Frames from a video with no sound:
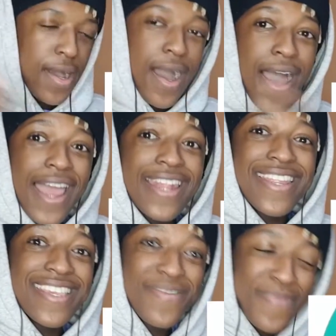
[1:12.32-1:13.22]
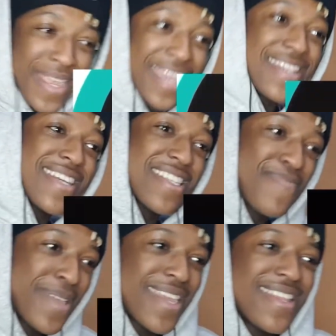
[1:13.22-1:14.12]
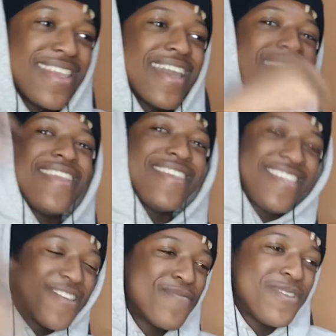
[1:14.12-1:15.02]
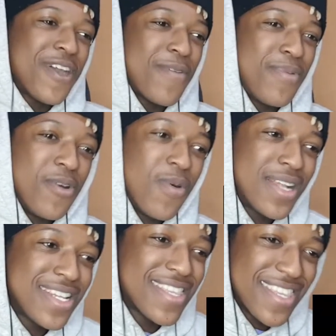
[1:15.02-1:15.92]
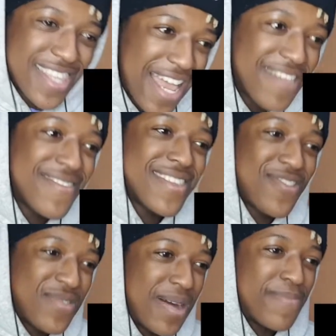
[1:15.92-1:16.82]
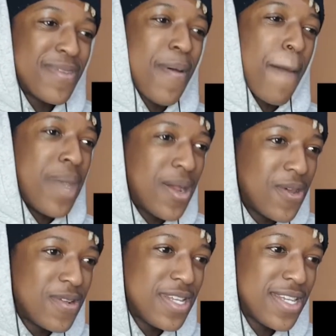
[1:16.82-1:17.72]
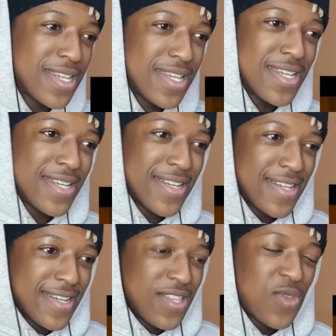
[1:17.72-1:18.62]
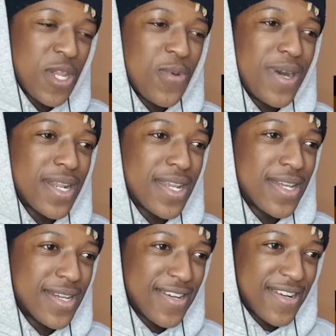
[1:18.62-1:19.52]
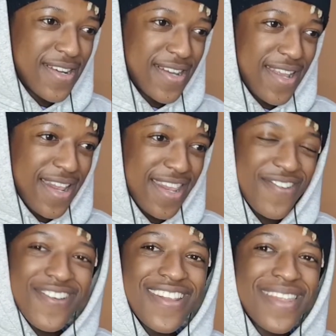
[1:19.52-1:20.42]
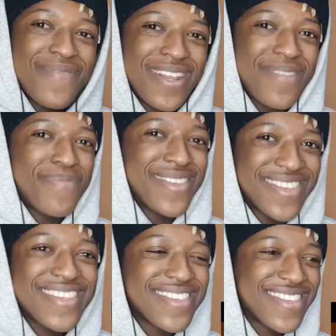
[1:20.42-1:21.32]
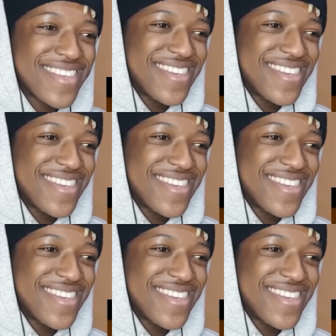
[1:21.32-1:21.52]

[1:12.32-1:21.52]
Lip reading: Alright, it's beginning, and here we are, bro, watching this live as it drops. Polo G, 21, Lyrical Lemonade presents.